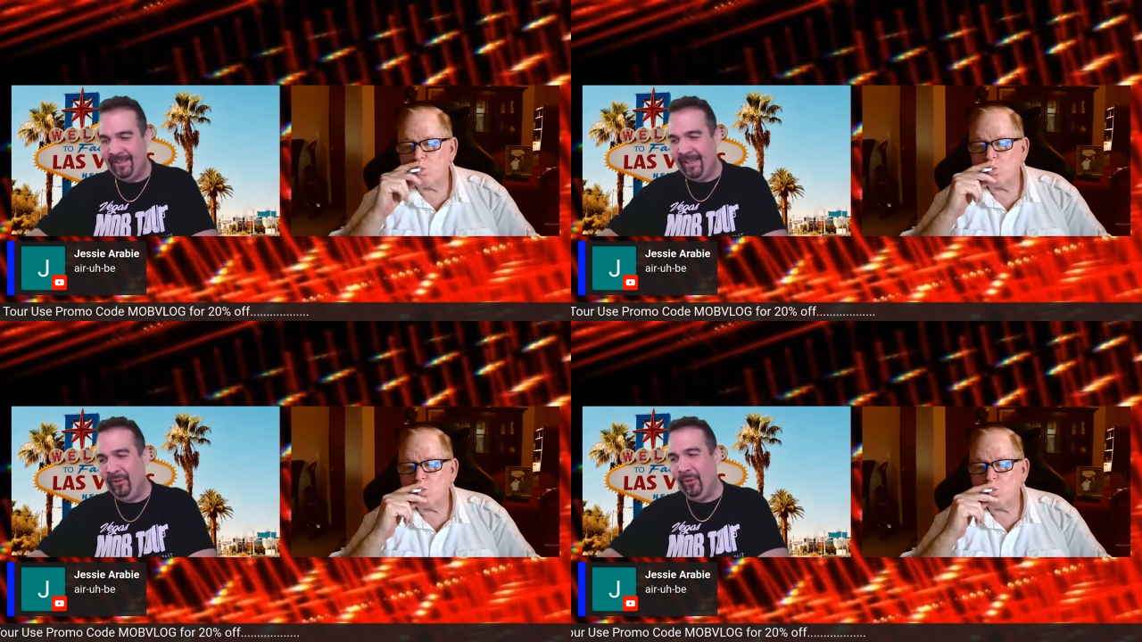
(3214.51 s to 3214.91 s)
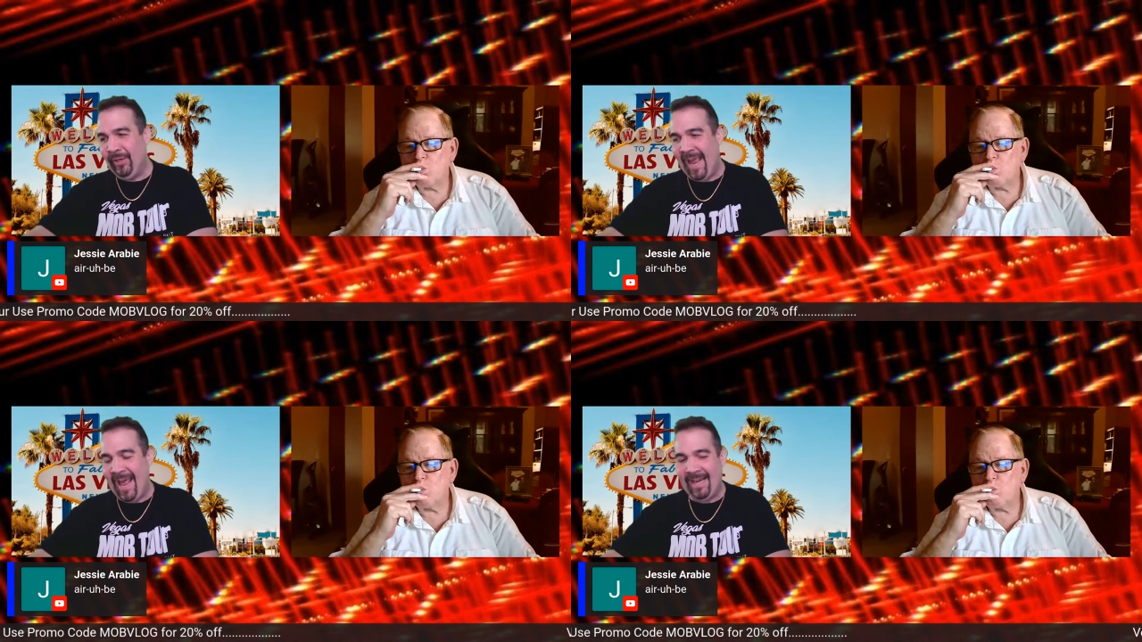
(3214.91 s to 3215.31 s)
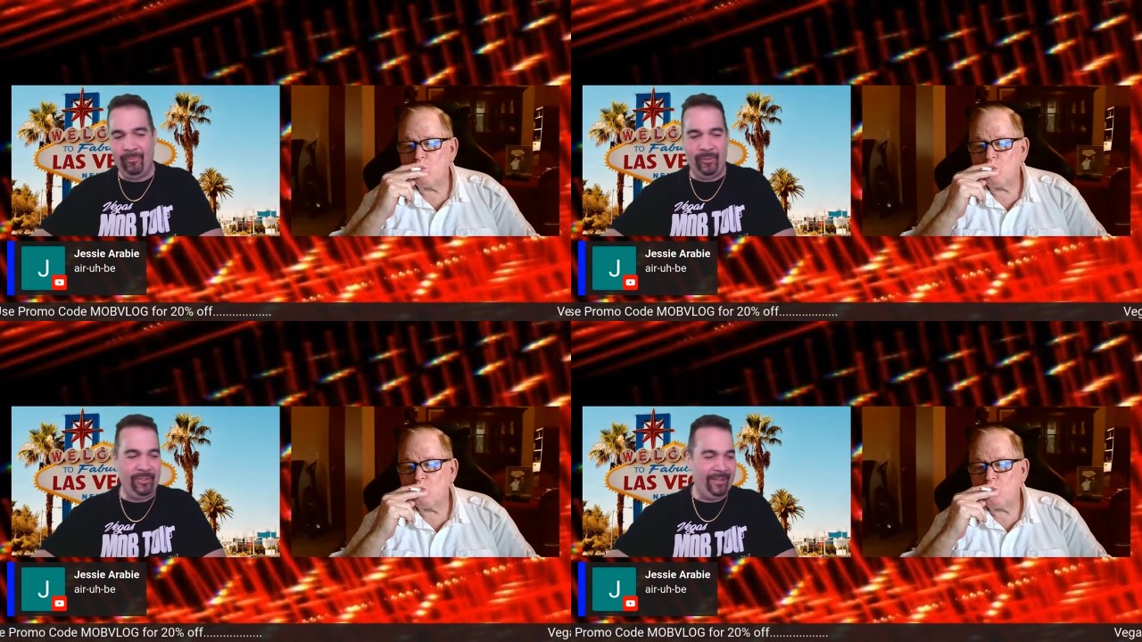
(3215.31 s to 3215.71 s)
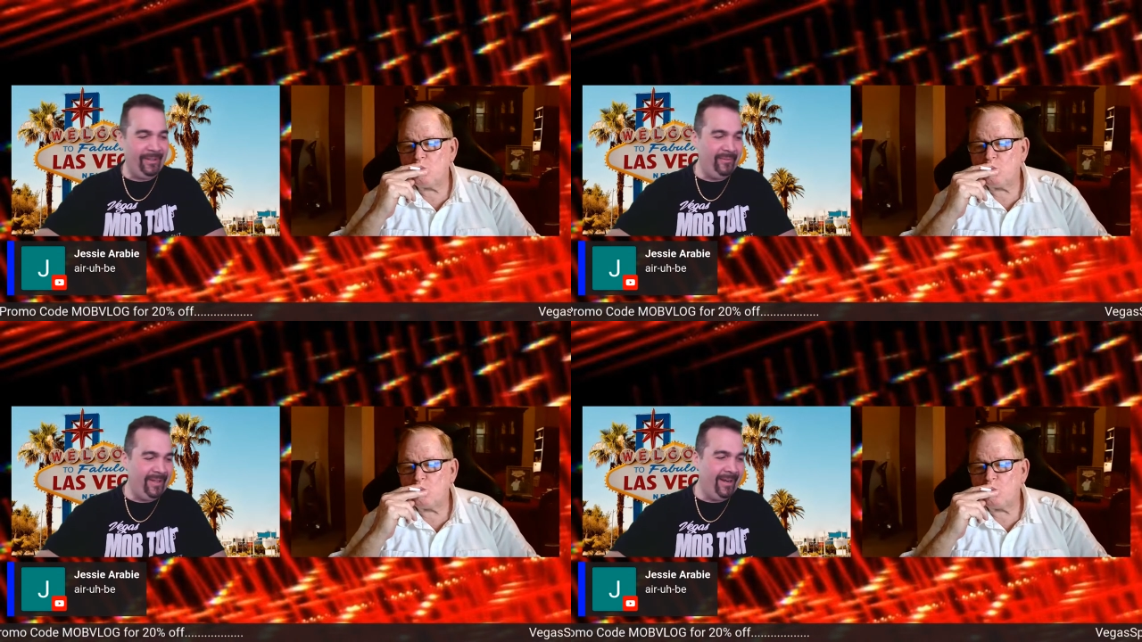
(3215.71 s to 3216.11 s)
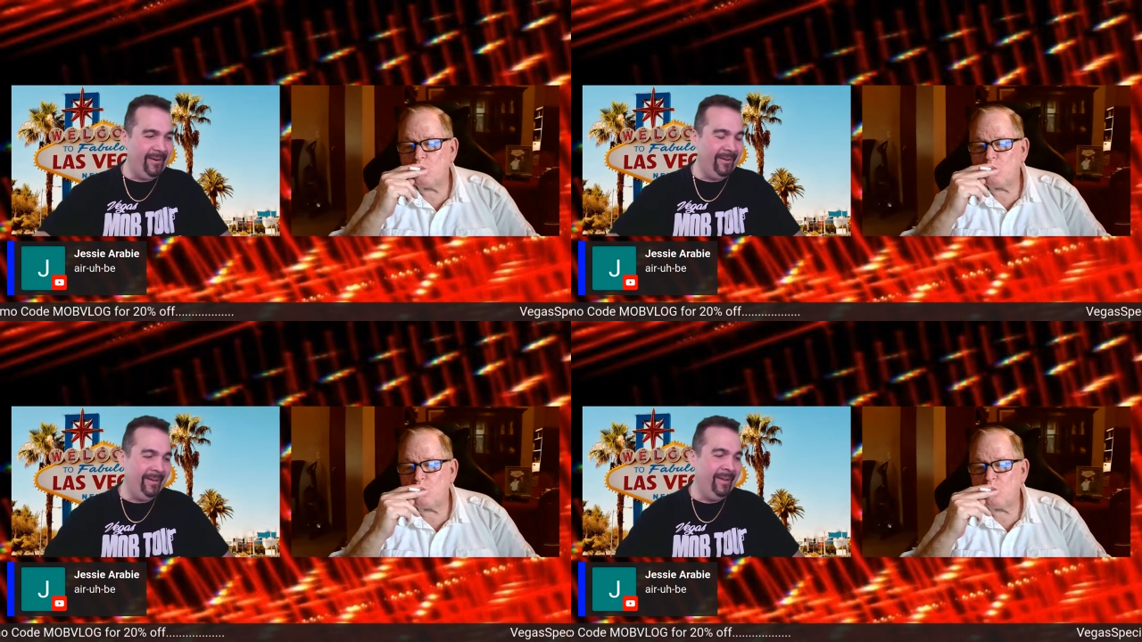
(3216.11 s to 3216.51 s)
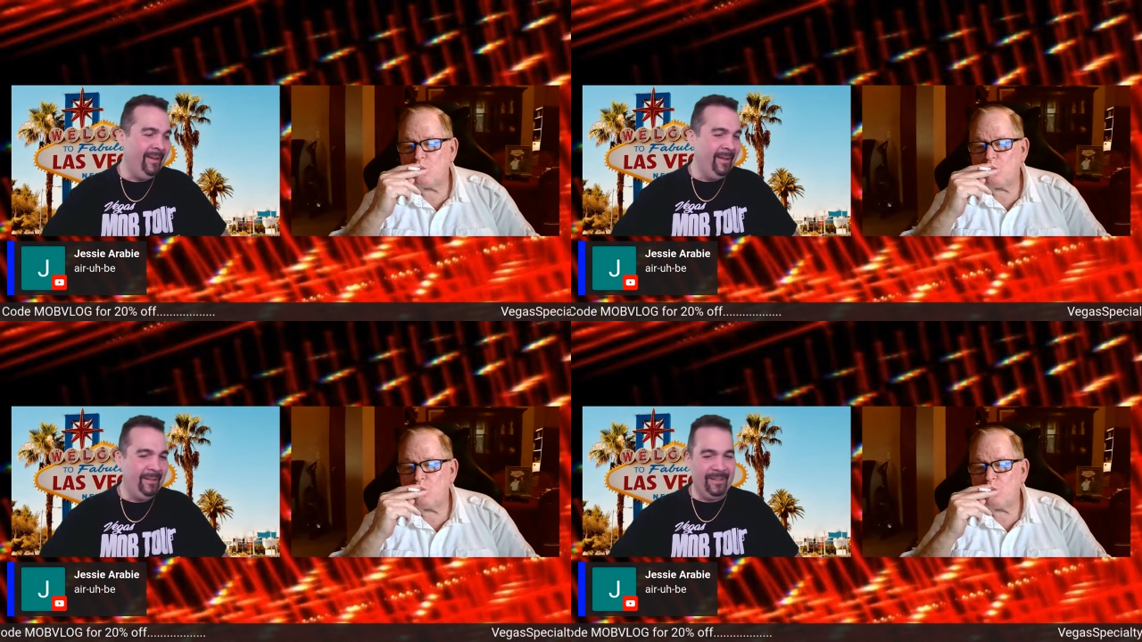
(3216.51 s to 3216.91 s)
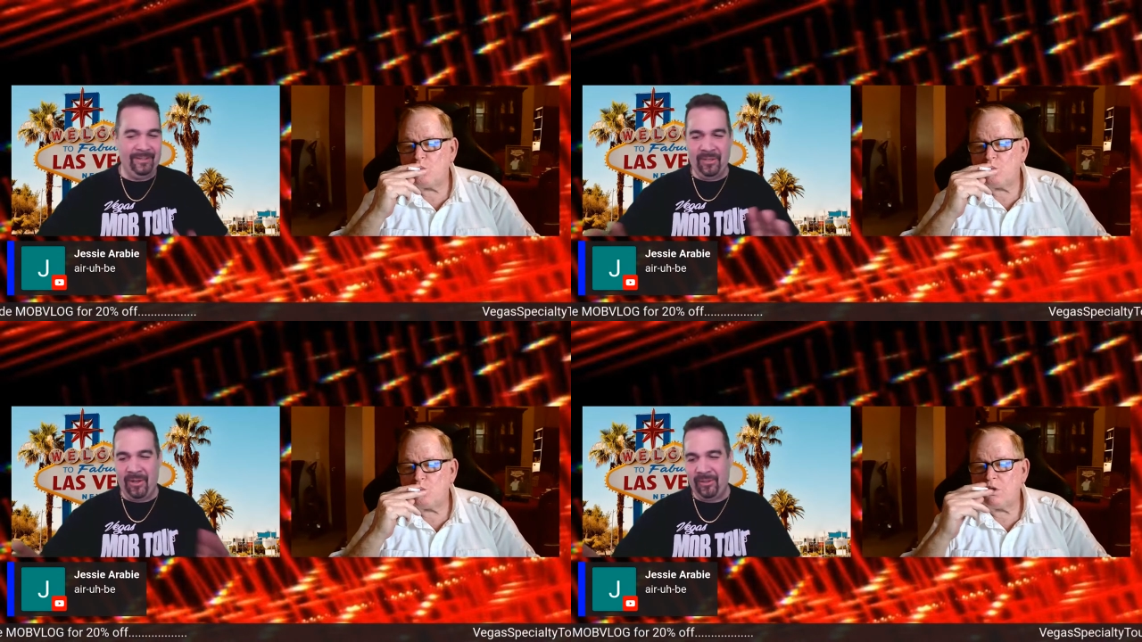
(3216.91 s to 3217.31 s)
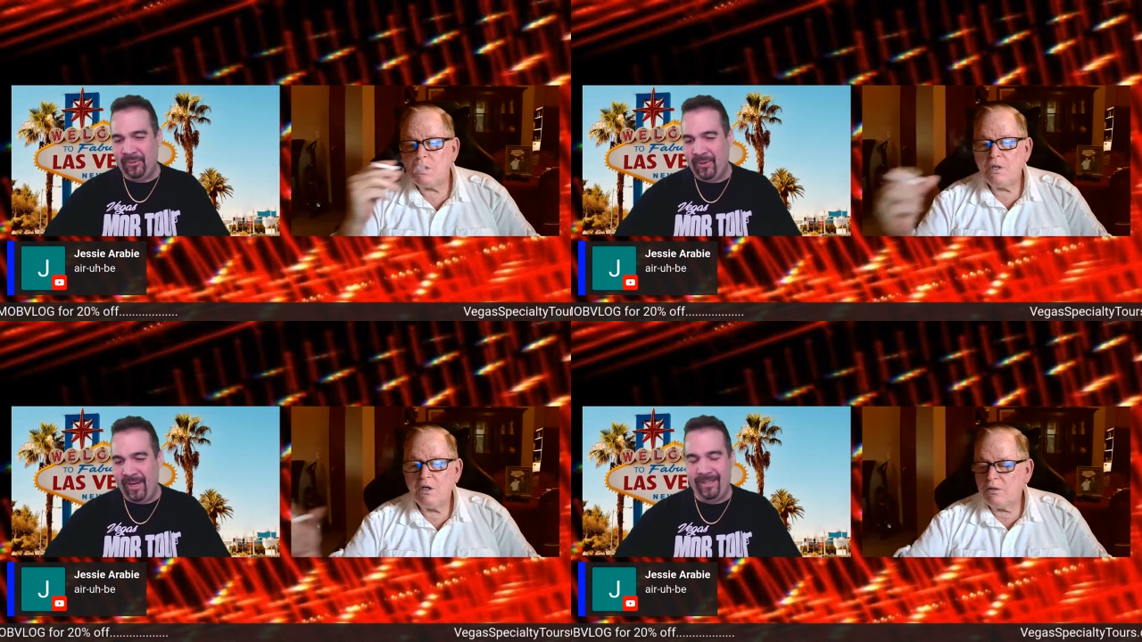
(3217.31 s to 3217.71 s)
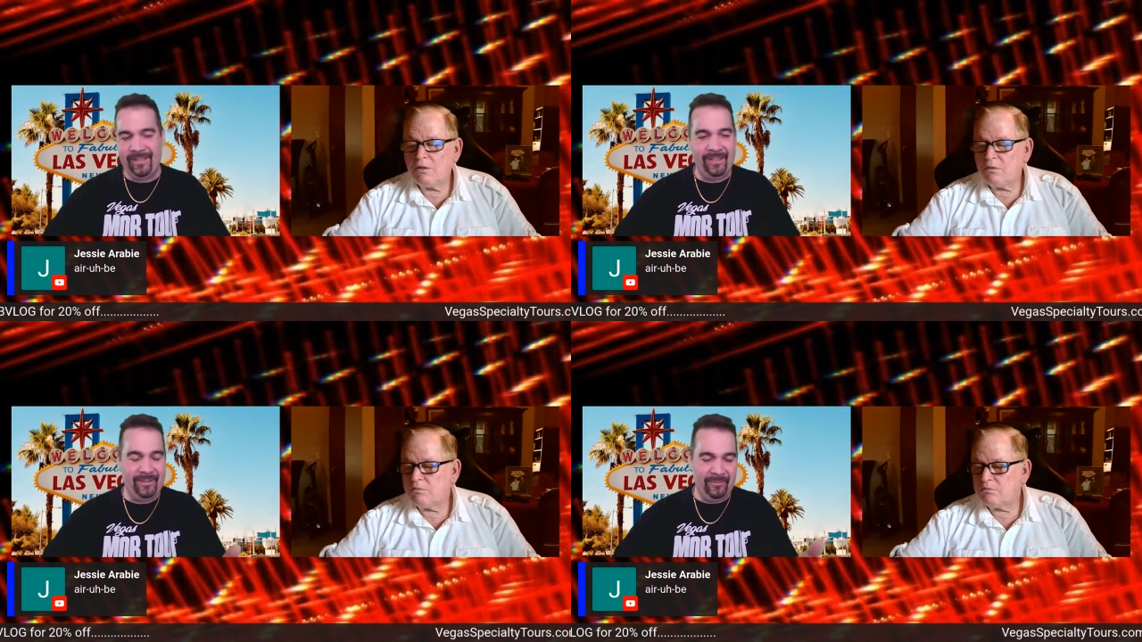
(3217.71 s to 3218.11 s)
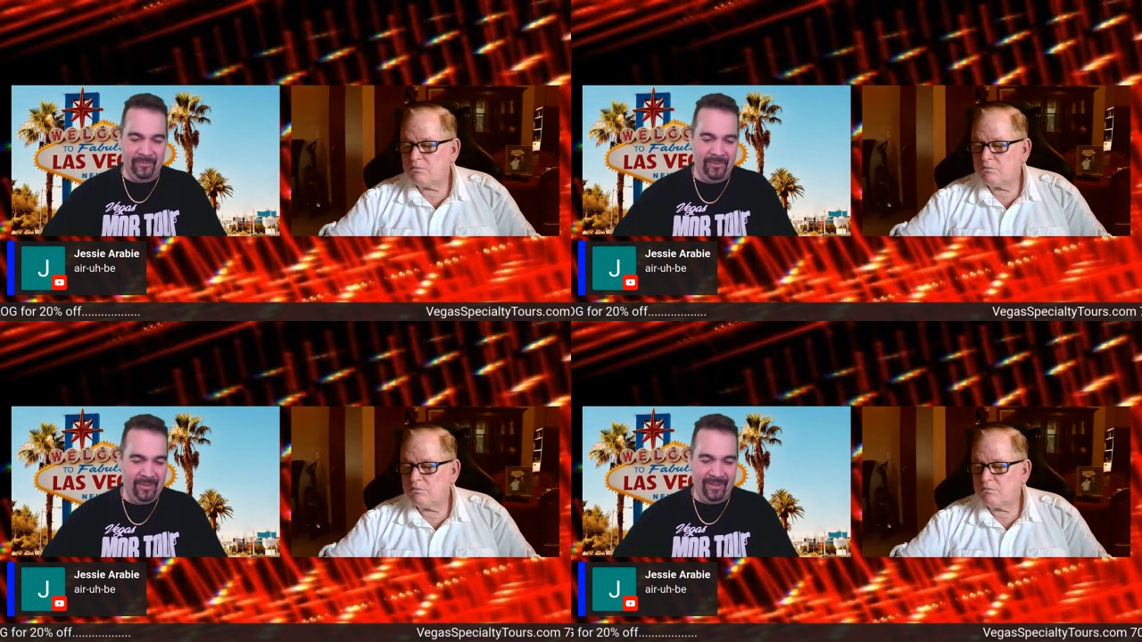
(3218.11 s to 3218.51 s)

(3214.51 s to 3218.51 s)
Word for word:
Speaker 1: they look at it when you live there, and it's all crazy and,